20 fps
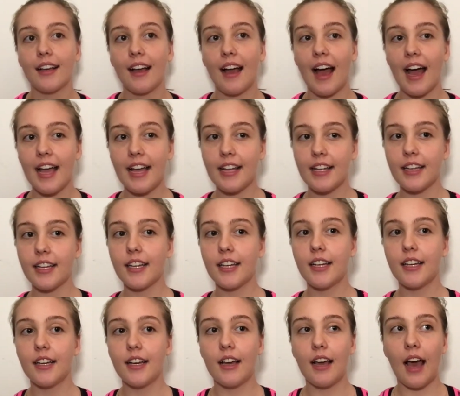I
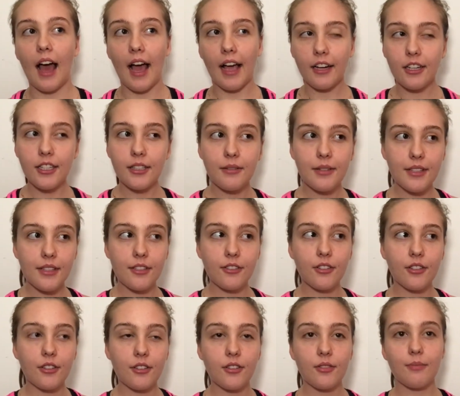actually was
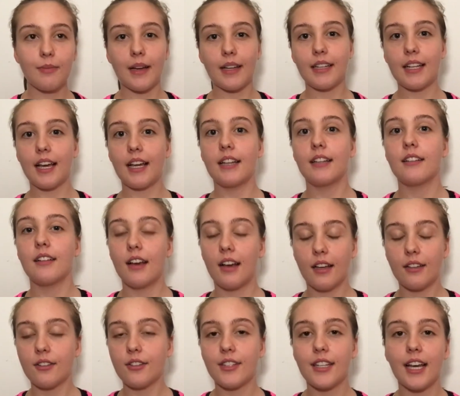introduced
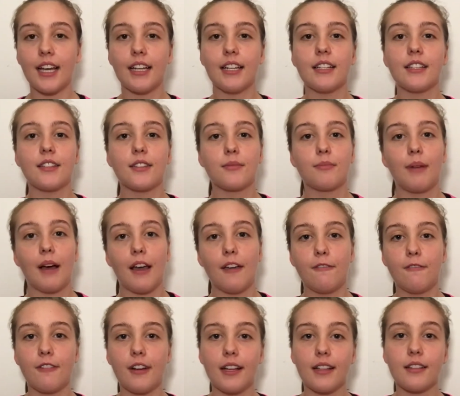to tennis by
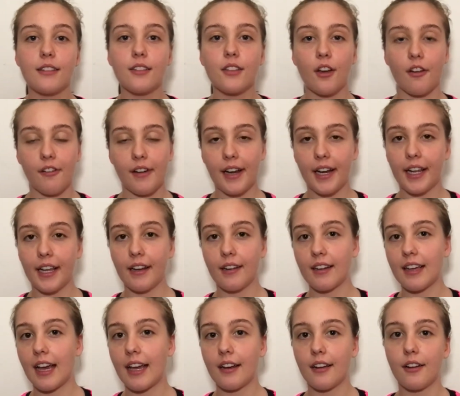friends already
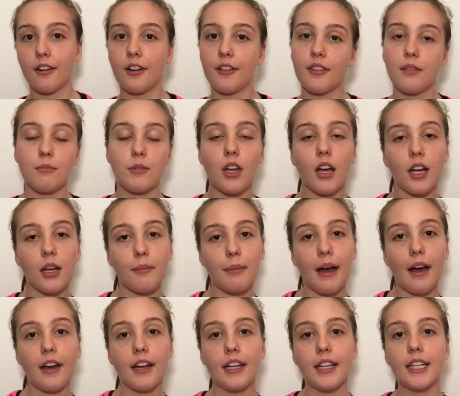and kind of heard them talk
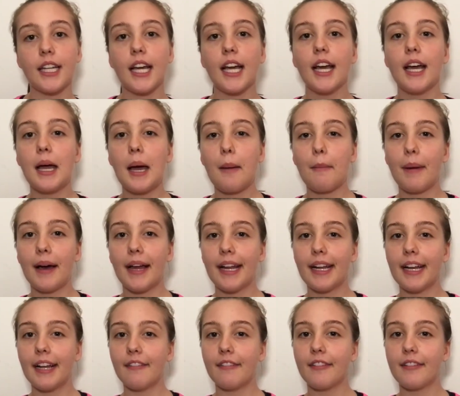about it, but I
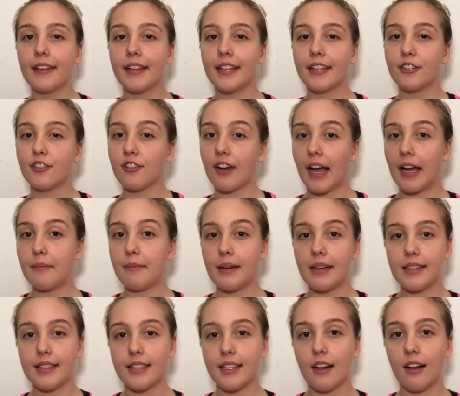never really tried
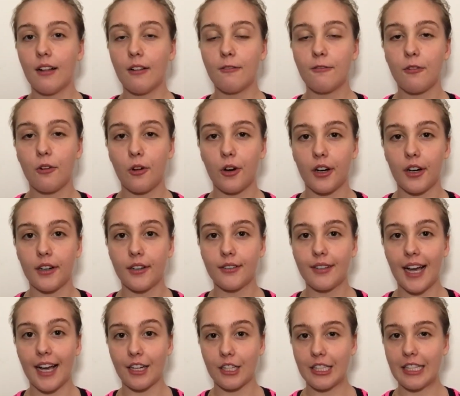myself or
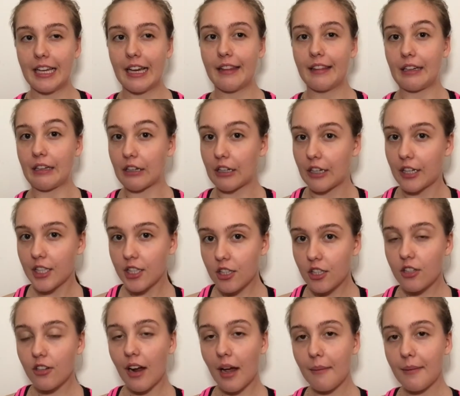actually had the courage
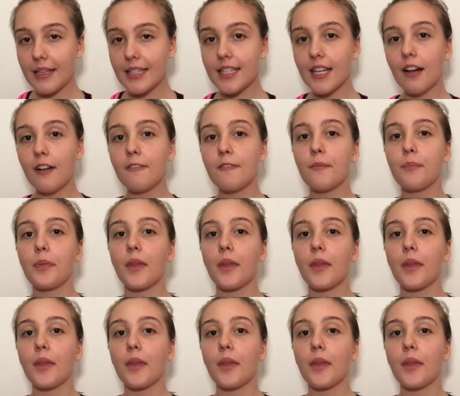to try myself.